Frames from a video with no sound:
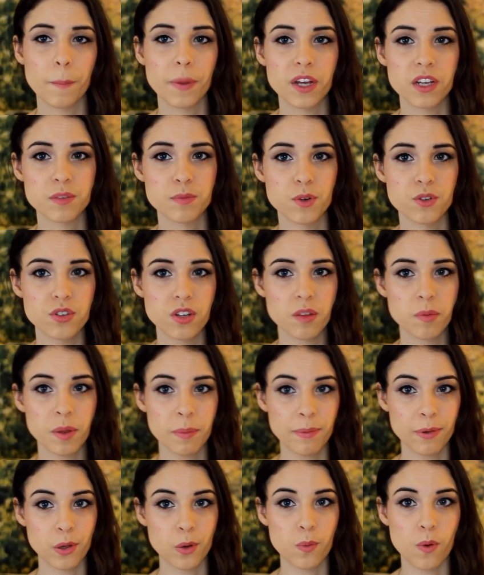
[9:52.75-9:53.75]
because most of the
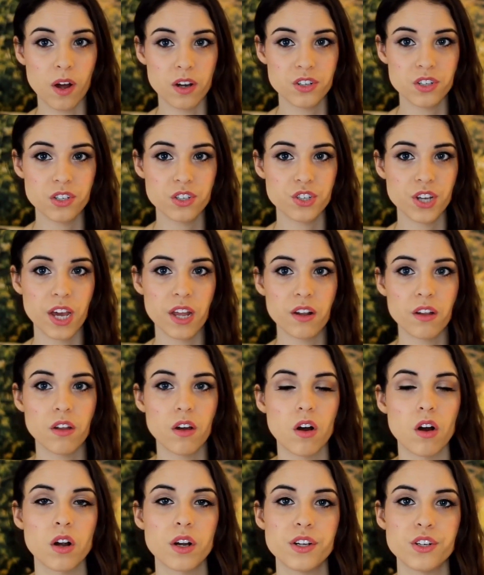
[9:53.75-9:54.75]
people who watch this
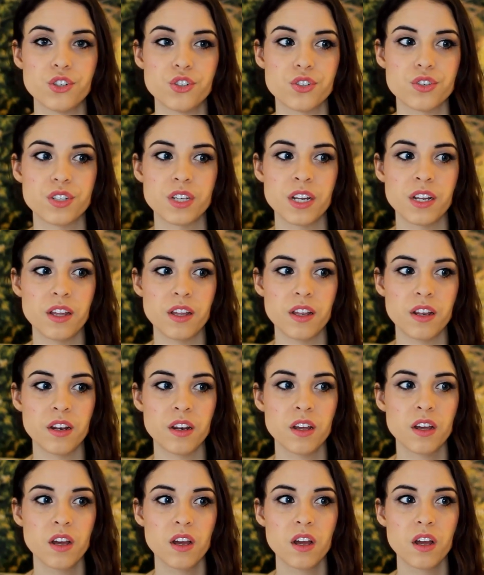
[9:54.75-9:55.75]
channel are interested
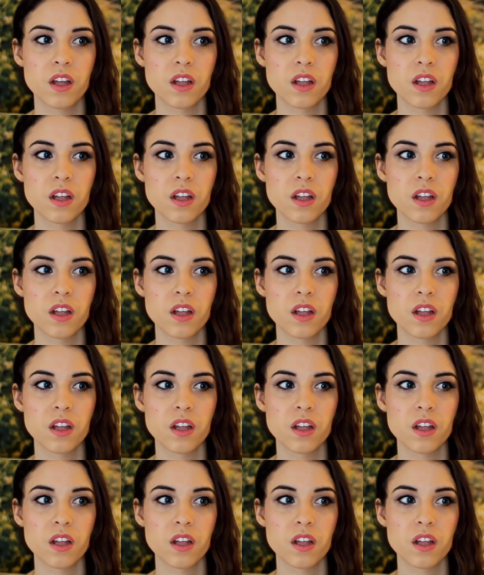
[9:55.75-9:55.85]
in